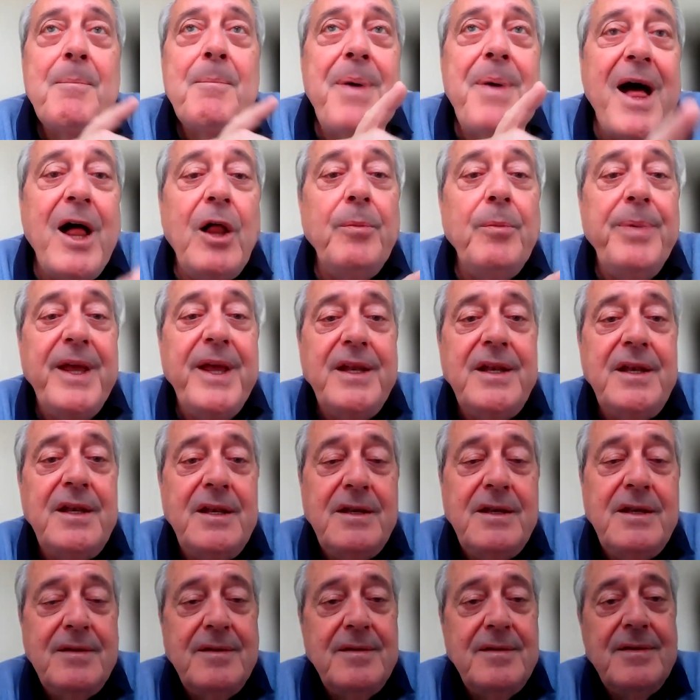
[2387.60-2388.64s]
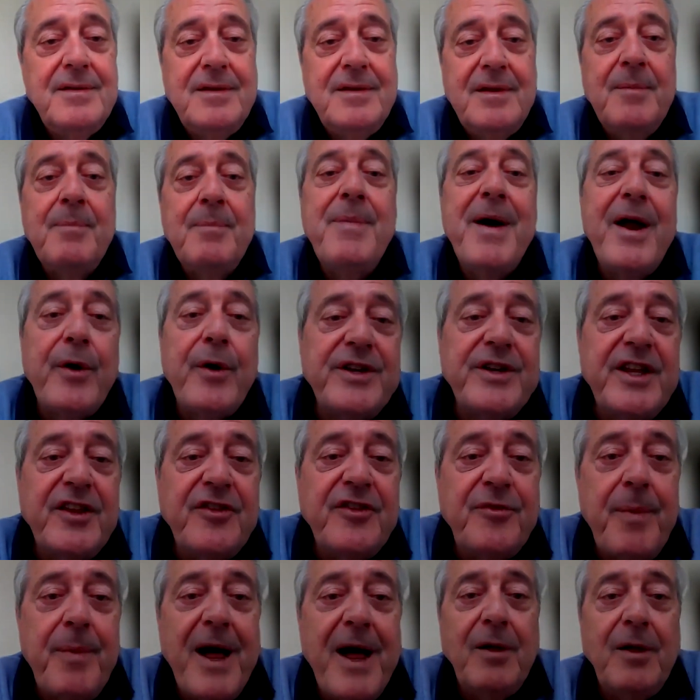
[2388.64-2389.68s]

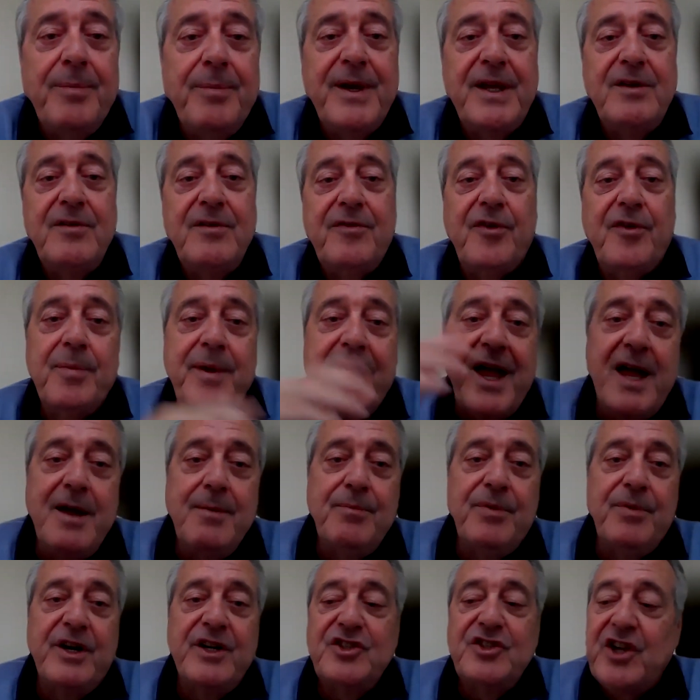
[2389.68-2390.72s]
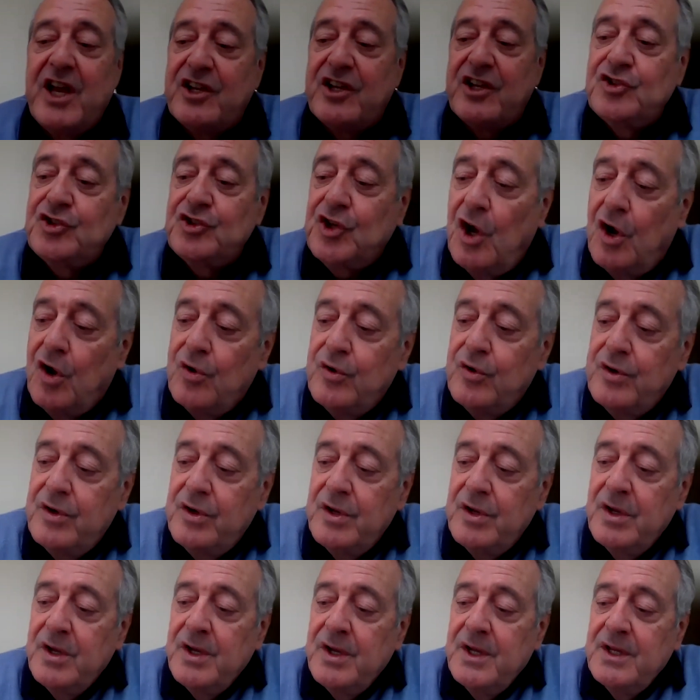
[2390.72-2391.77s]
Meredith Belbin from Cambridge has shown
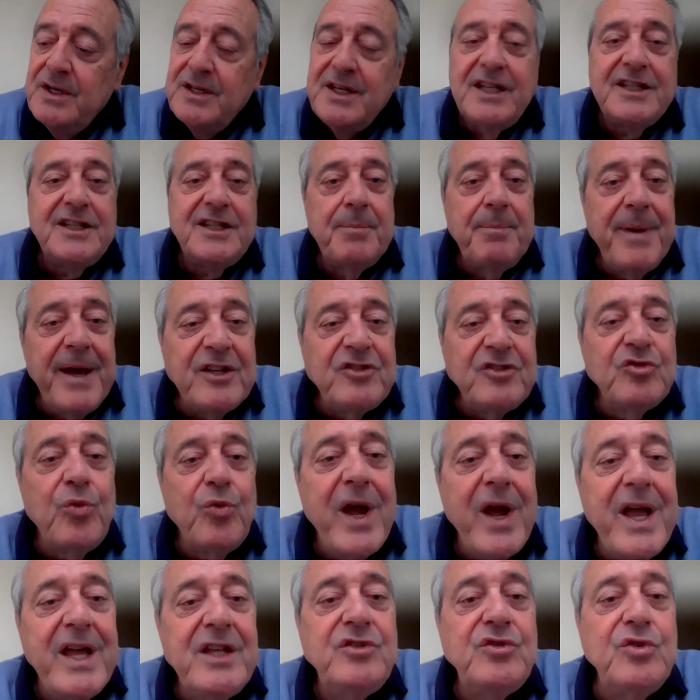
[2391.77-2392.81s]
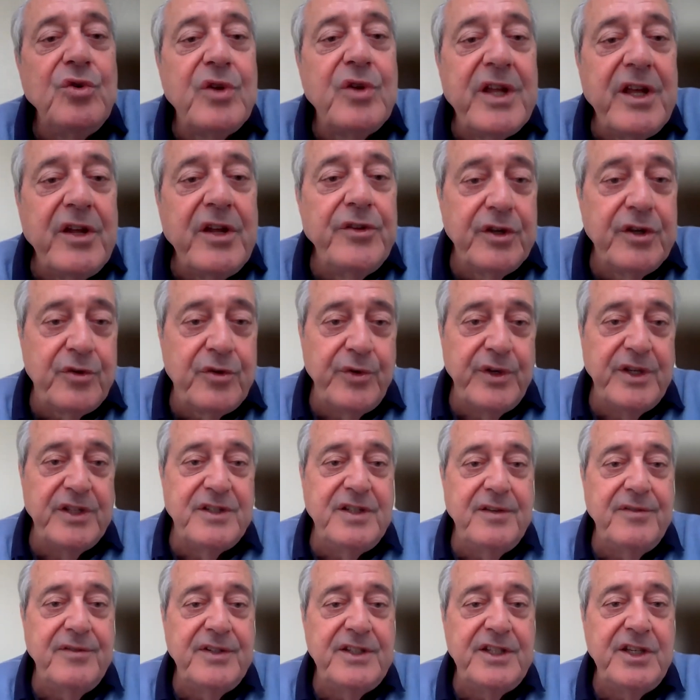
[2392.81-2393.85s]
that the best way to kill the
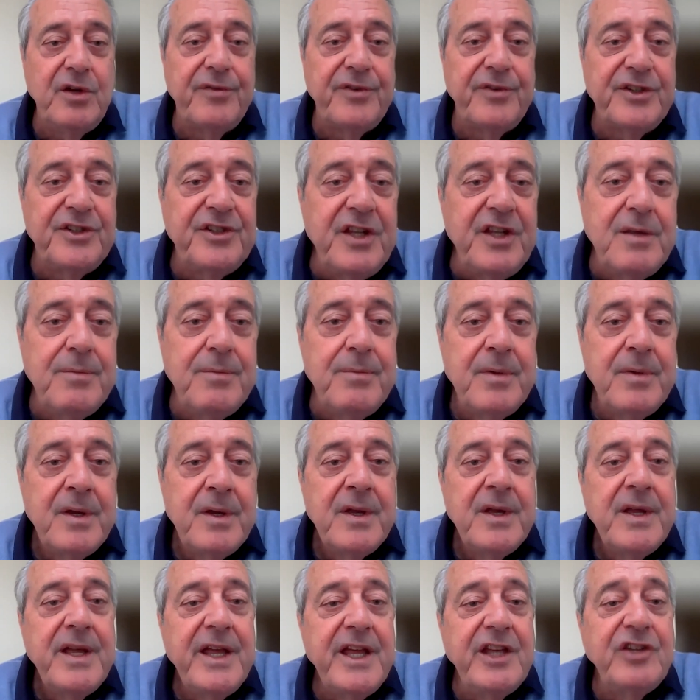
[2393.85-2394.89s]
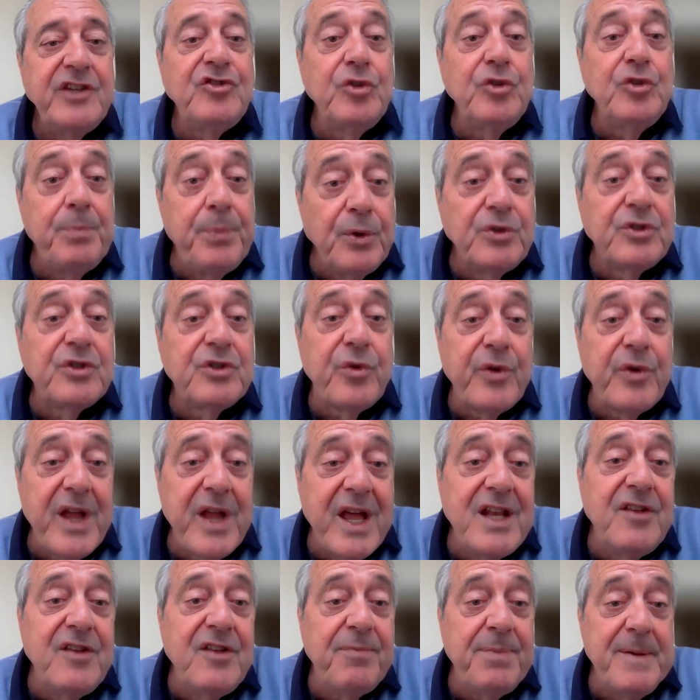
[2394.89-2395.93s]
creativity of a team is to put
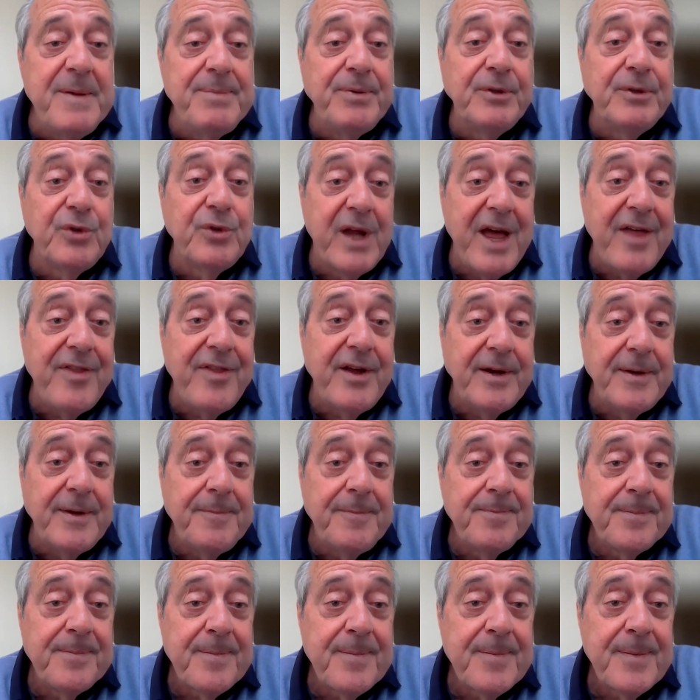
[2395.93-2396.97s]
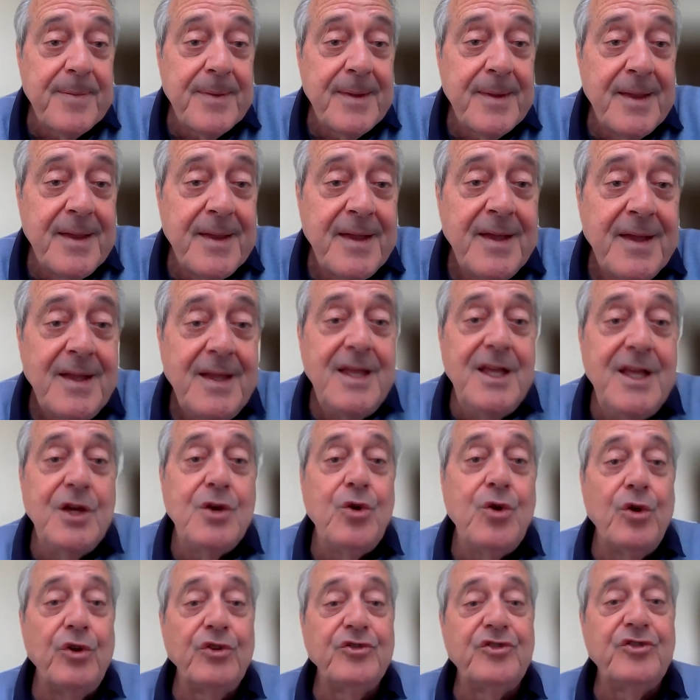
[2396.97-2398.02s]
creative people together. He
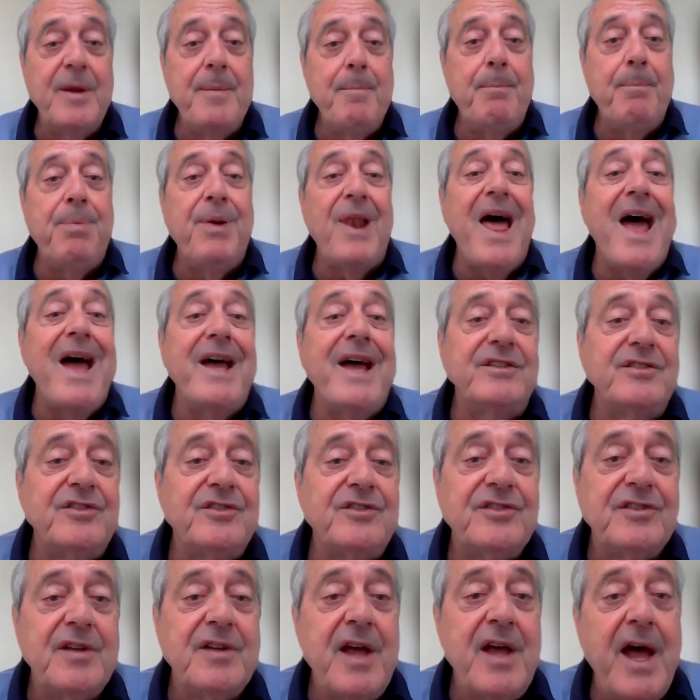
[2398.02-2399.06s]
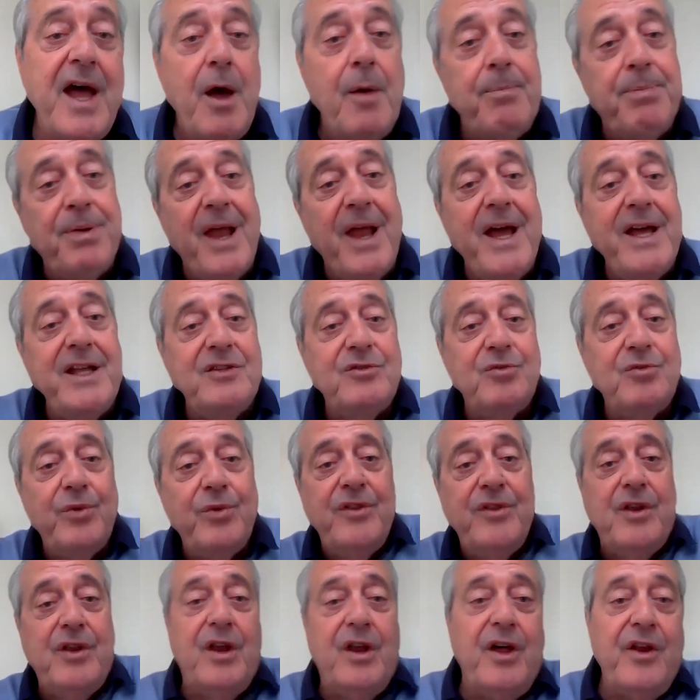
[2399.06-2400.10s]
calls them plants, a plant
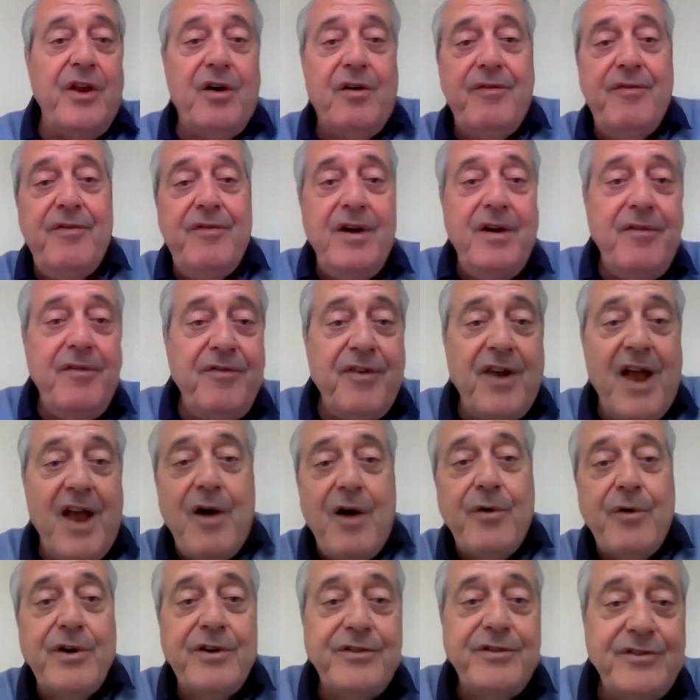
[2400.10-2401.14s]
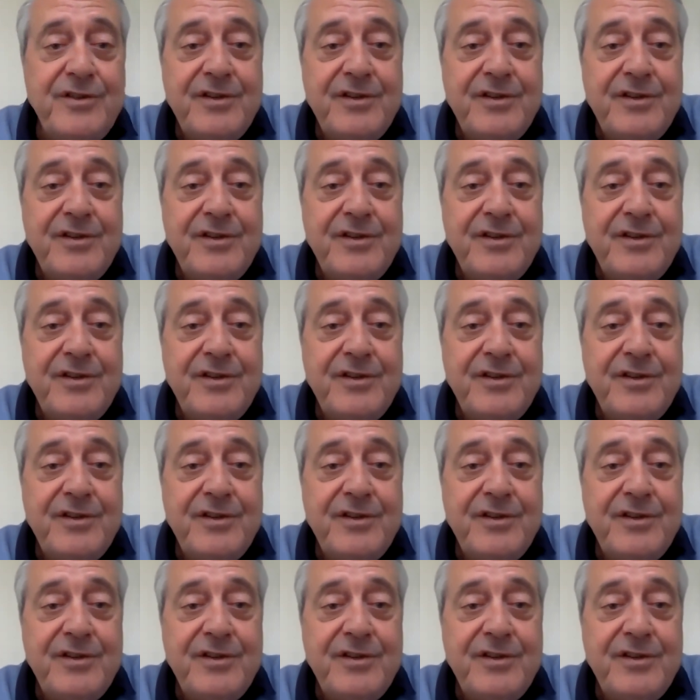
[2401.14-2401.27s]
with a lot of flowers,